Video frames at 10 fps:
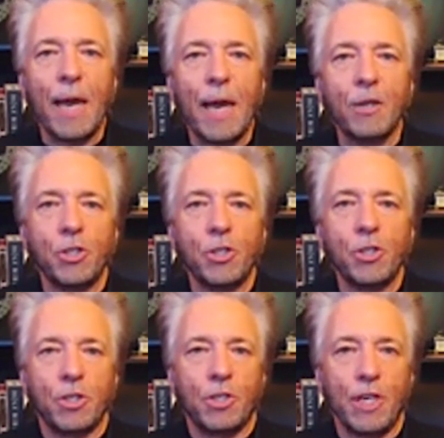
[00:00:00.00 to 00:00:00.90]

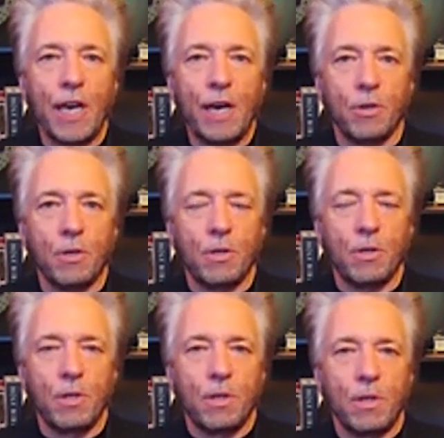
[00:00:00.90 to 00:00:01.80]
together the
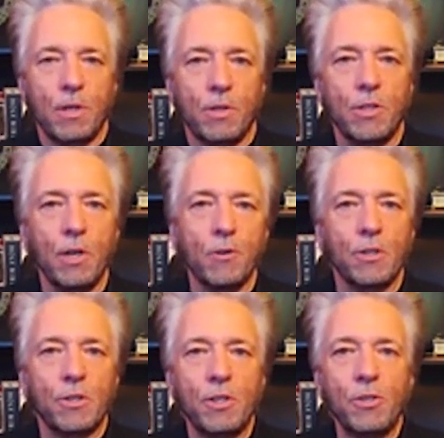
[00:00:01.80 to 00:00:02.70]
different
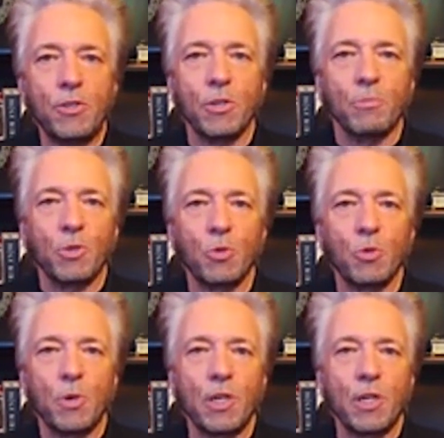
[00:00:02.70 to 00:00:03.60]
systems within
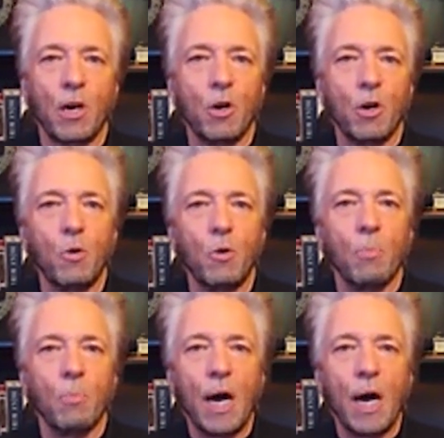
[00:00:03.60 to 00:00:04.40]
our own body.